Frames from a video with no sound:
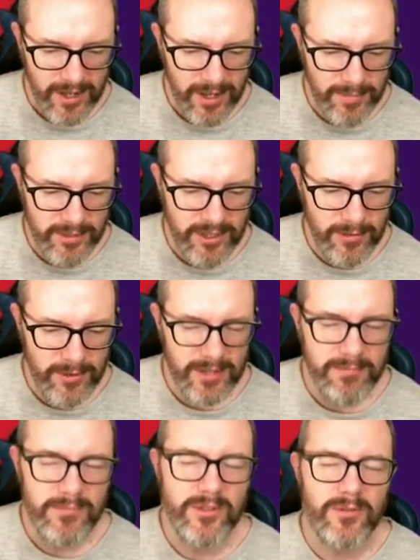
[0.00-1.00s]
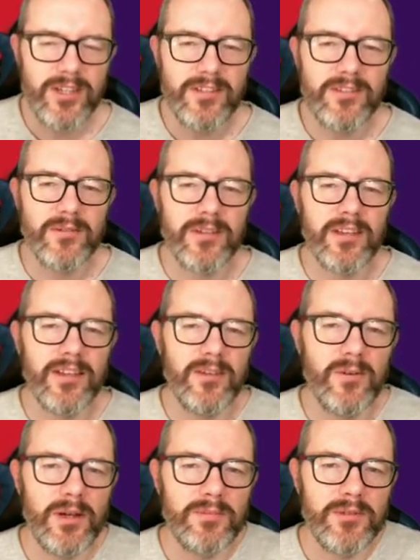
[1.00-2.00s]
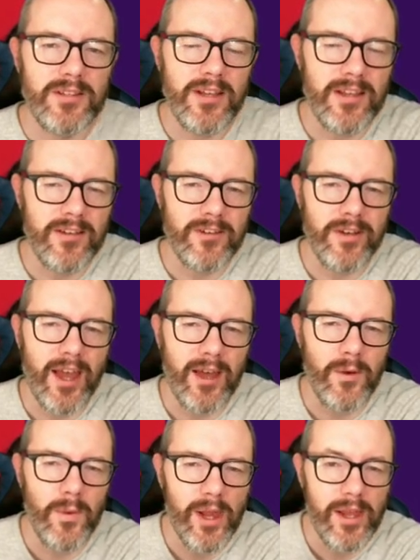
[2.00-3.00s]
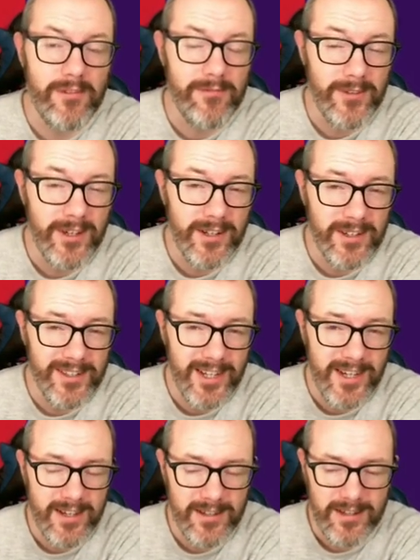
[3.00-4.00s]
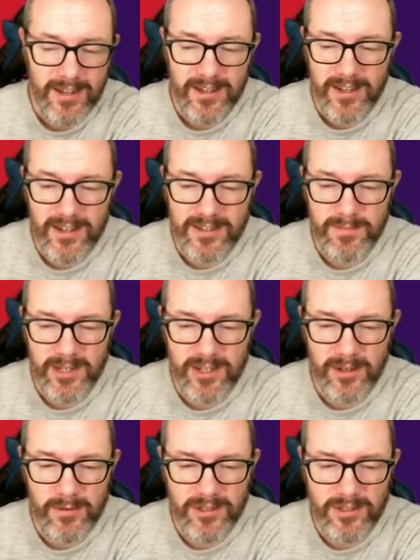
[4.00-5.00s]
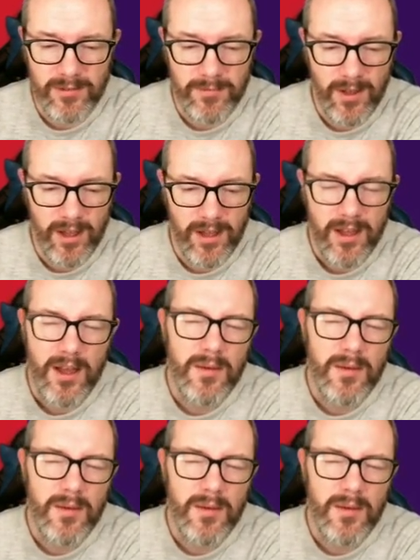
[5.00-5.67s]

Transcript: episode in between so I can get you up to date on how life in La Liga has been going so far.